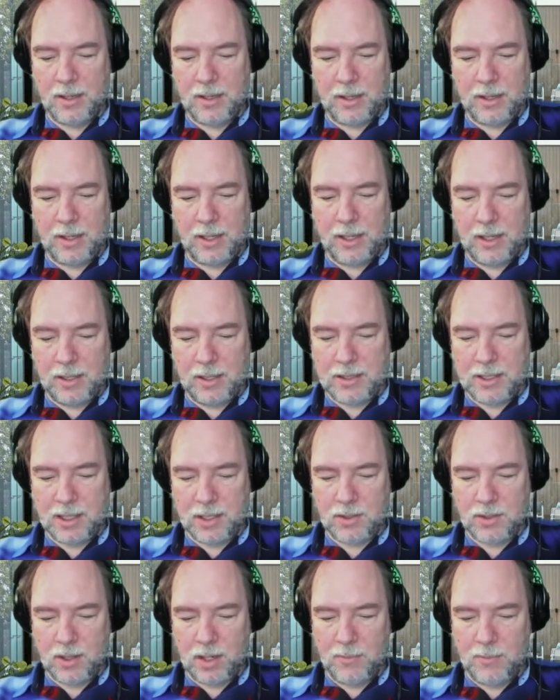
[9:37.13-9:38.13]
in
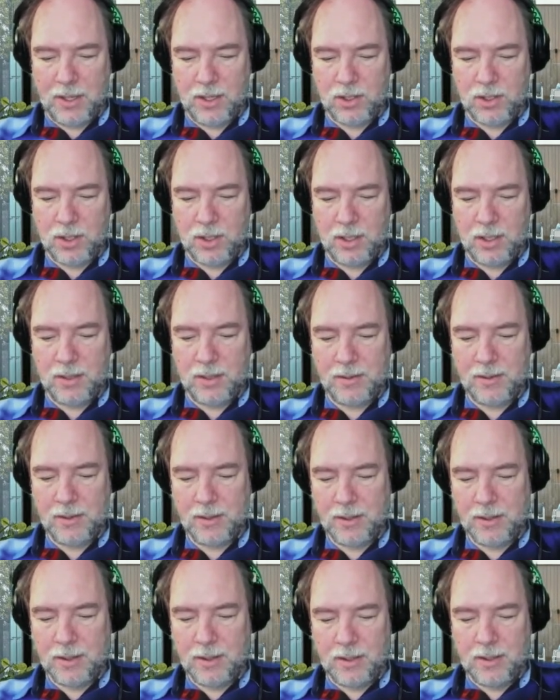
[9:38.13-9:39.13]
test automation.
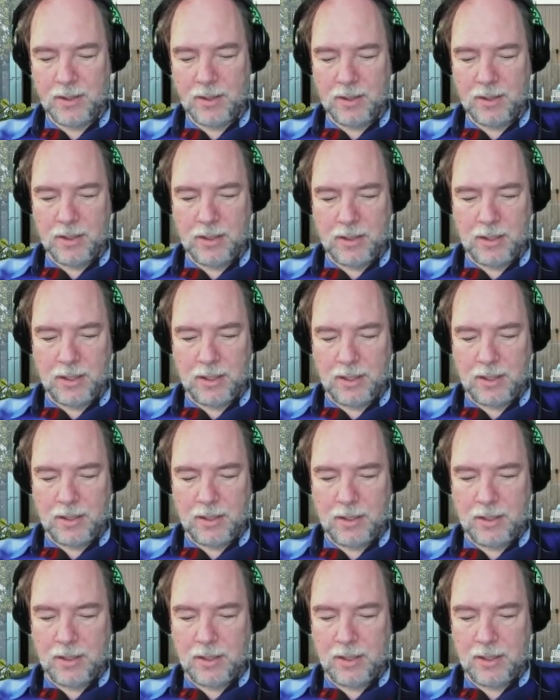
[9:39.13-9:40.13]

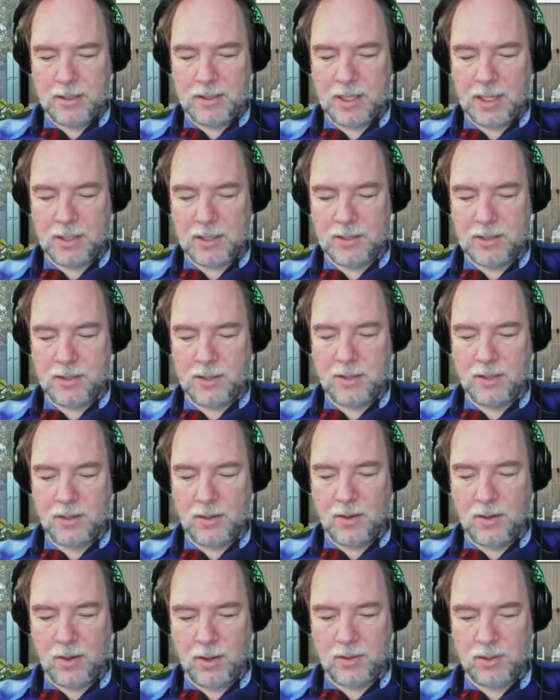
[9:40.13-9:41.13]
And test
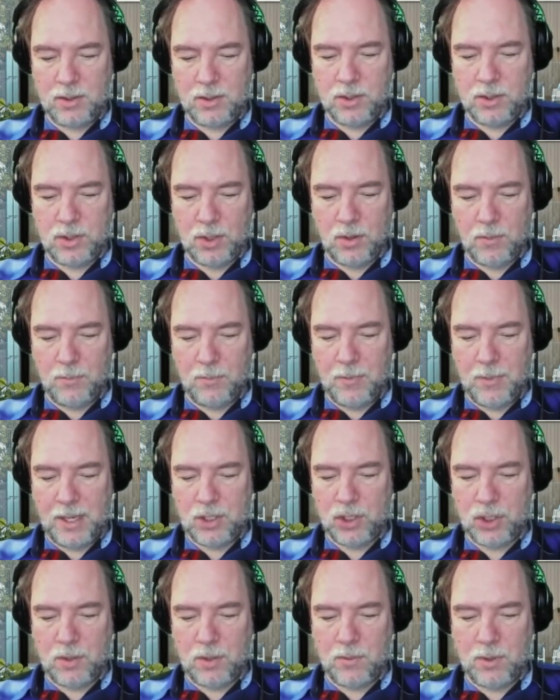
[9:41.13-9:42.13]

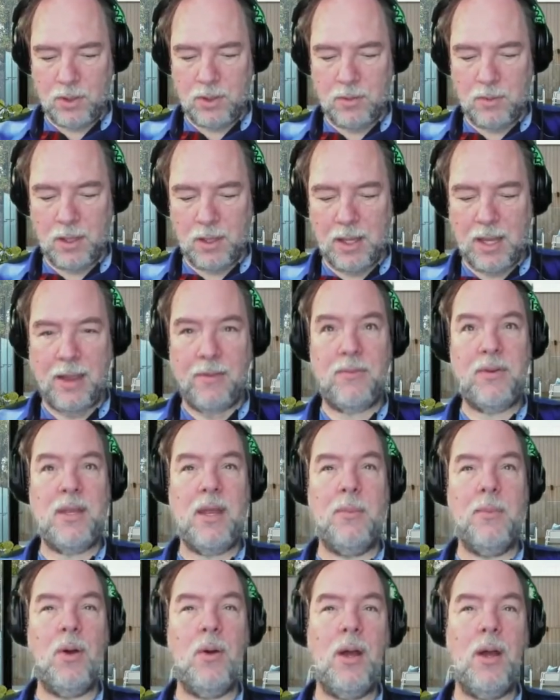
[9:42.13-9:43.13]
automation, we'll do a live
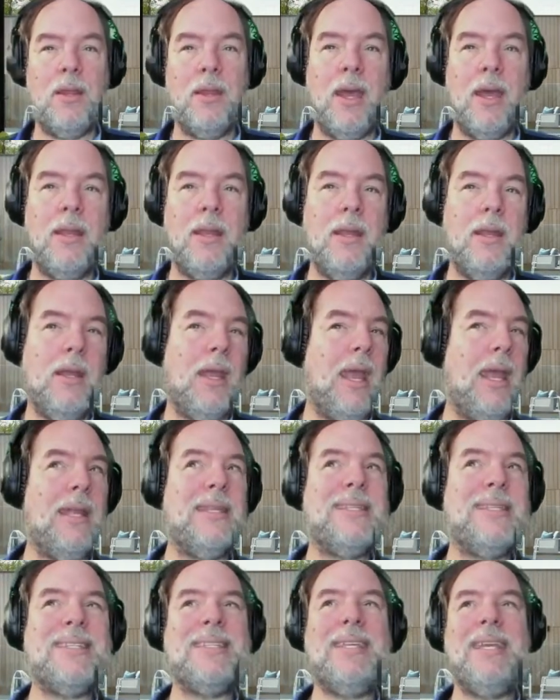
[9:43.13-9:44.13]
demo on that
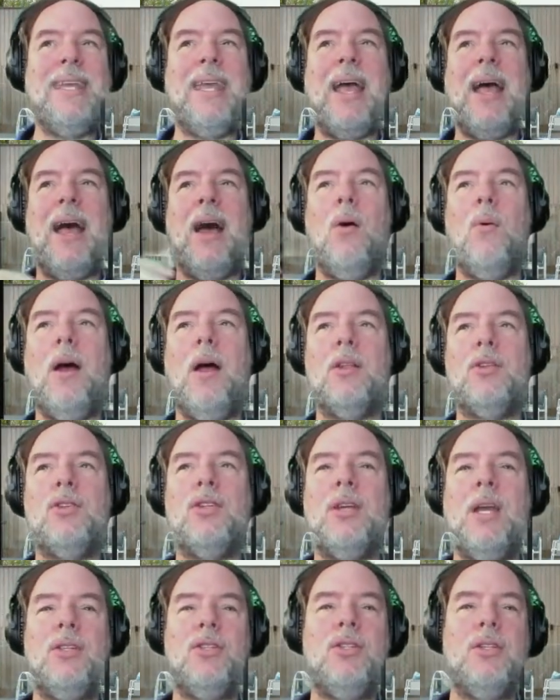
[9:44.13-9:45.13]
and see how well
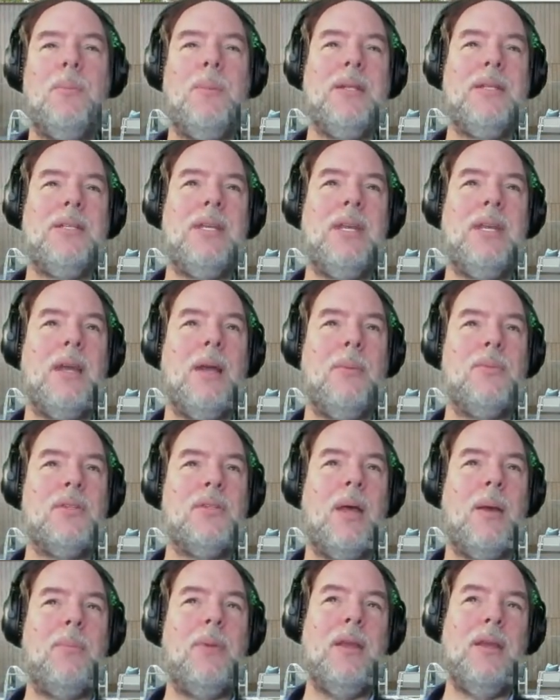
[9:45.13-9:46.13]
ChatGPT comes
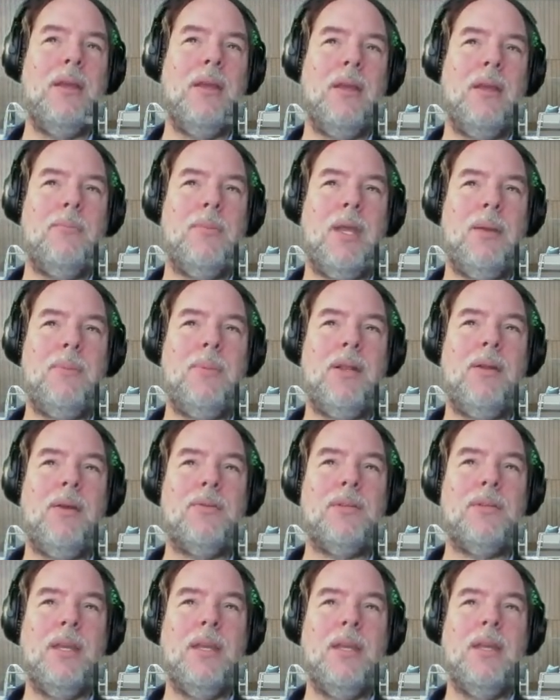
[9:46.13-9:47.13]
up. Maybe it
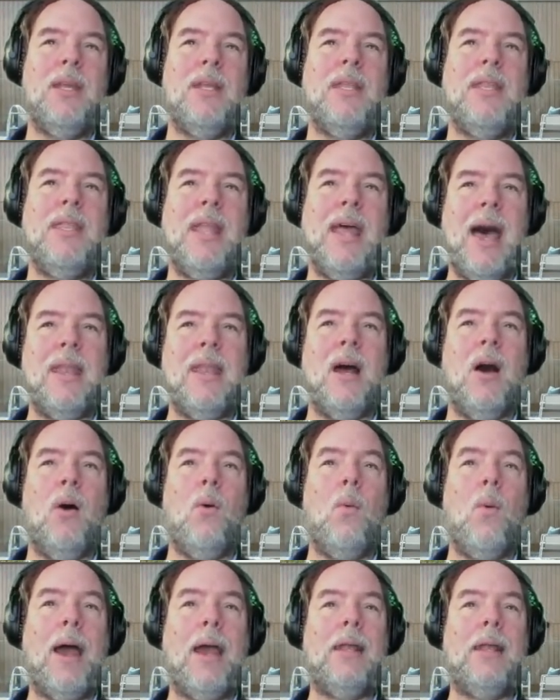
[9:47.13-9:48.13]
knows. Not a
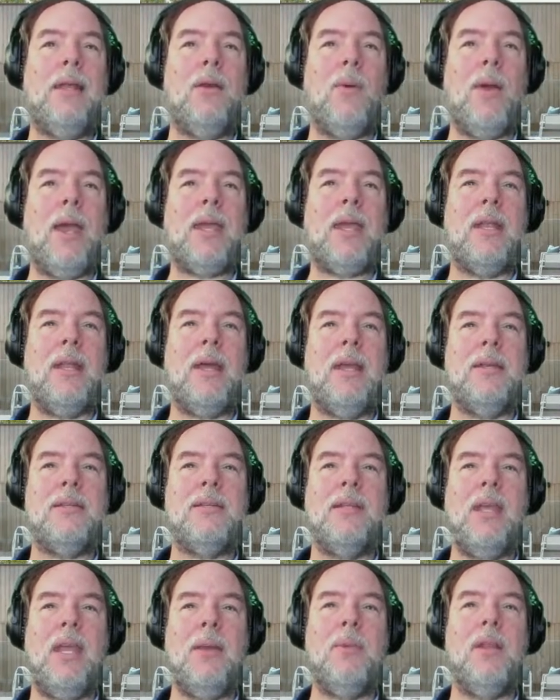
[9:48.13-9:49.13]
widely
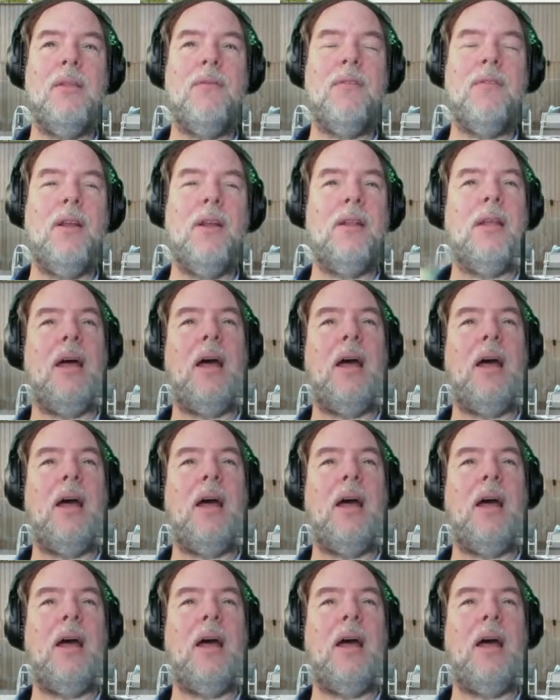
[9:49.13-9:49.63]
recognized name in the field.